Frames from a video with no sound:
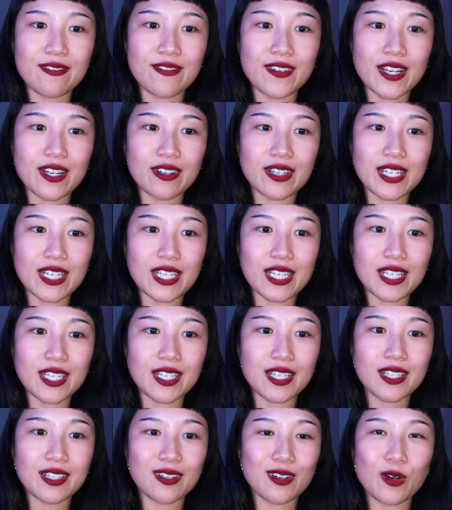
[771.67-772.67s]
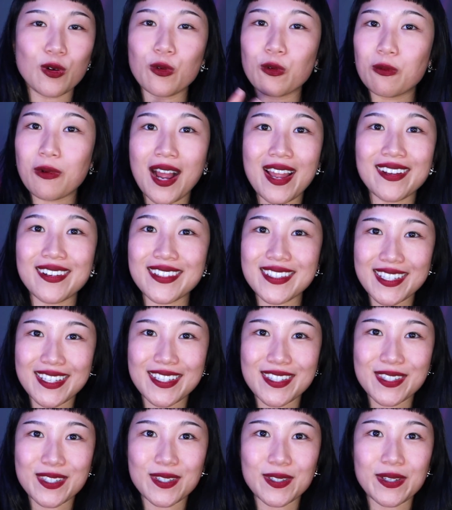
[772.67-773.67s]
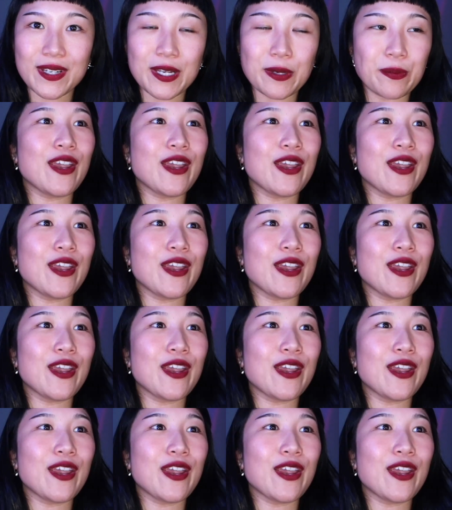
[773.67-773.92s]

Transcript: very wild history.